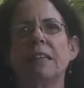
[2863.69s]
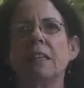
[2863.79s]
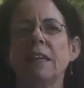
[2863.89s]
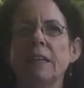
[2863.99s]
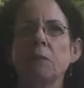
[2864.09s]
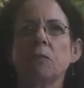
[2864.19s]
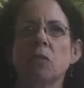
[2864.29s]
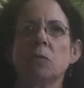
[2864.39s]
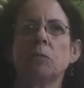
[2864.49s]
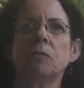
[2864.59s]
Any
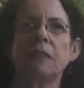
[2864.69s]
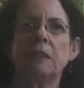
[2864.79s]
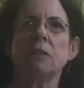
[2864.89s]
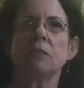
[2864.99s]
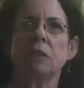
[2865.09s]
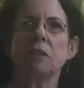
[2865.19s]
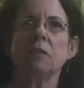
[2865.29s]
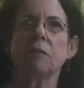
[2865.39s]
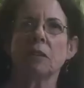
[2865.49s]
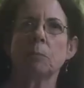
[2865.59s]
form of energy
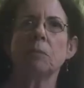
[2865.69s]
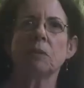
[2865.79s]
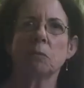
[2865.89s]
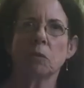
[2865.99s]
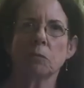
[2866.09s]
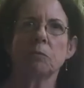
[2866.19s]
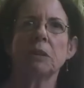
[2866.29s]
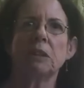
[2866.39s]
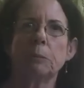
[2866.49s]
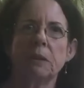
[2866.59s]
development will
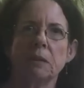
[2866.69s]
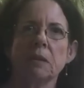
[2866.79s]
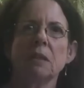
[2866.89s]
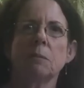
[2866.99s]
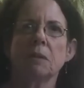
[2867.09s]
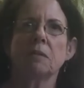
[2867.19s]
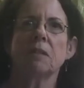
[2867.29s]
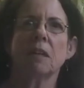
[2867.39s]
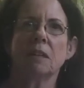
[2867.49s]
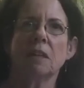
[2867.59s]
bring them in. But
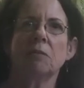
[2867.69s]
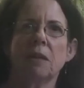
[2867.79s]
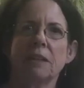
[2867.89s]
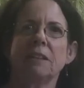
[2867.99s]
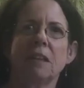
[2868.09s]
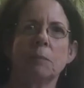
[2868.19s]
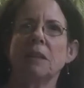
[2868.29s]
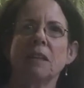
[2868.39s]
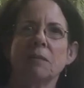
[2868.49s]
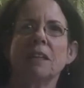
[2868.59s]
I know Reiki, I
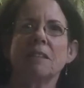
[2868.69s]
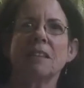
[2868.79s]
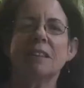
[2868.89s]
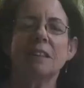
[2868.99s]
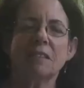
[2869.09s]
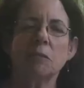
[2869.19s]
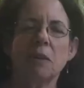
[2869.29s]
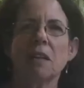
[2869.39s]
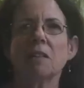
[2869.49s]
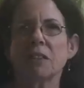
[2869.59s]
mean, that's the
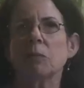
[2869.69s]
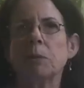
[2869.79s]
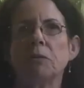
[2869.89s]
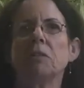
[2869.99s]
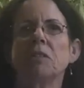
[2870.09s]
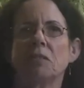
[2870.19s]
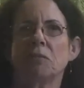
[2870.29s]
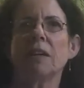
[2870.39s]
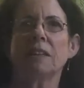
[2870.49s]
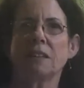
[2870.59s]
one I've experienced is
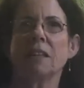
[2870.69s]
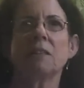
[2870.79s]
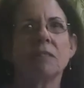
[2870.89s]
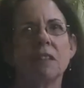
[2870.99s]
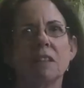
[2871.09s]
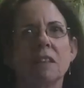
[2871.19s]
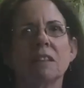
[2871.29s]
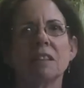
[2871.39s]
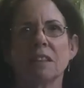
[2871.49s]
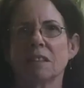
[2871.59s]
Reiki. I haven't done
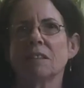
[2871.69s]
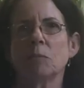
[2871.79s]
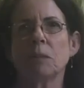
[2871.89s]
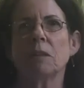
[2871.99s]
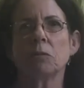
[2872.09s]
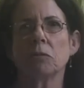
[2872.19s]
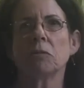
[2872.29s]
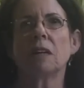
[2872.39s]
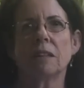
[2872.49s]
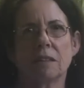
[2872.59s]
anything else, but I'm
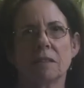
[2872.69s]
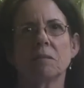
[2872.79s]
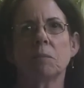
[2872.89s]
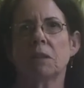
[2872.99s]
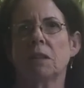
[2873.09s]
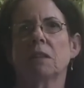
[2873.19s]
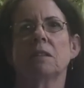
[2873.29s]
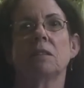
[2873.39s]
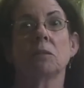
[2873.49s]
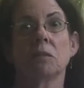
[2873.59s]
sure other
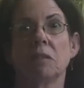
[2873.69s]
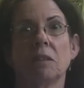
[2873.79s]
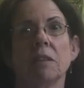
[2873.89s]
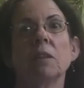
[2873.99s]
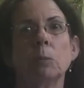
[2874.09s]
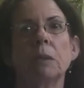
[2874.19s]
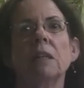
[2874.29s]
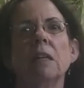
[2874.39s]
modalities also help.